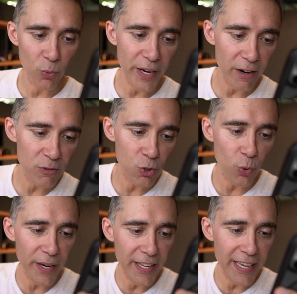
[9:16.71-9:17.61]
We are on
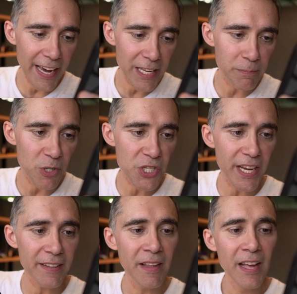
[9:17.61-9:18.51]

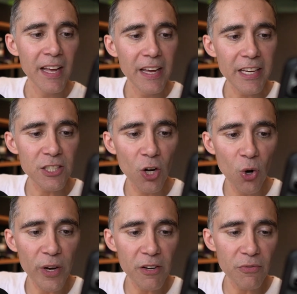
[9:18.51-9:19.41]
28%. Is
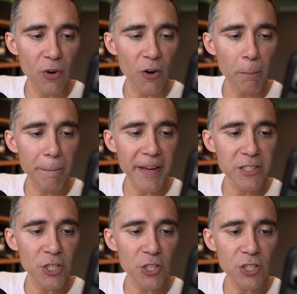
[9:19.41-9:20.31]
looking for
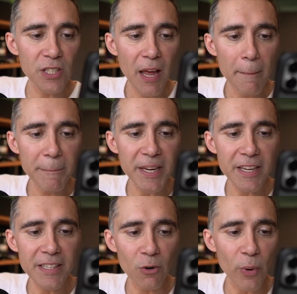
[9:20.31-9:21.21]
pictures,
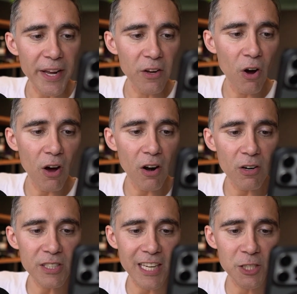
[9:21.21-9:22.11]
picking the right
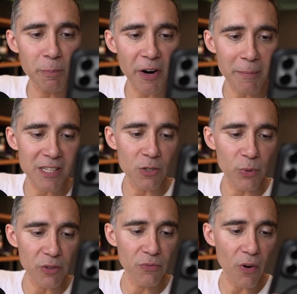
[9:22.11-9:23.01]
colors, experimenting
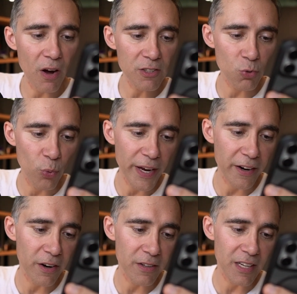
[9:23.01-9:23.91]
with fonts. We are
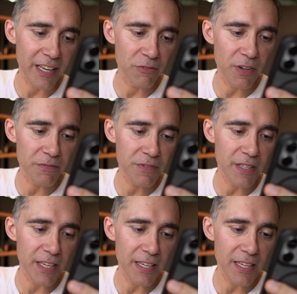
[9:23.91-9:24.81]
currently at
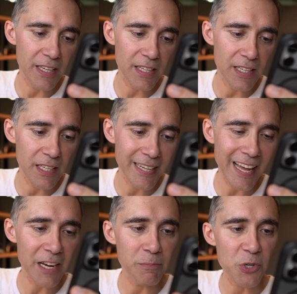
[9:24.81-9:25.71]

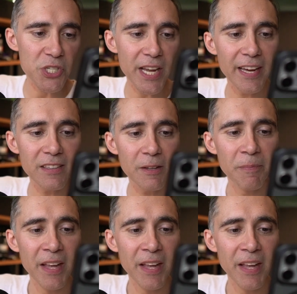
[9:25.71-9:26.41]
59%.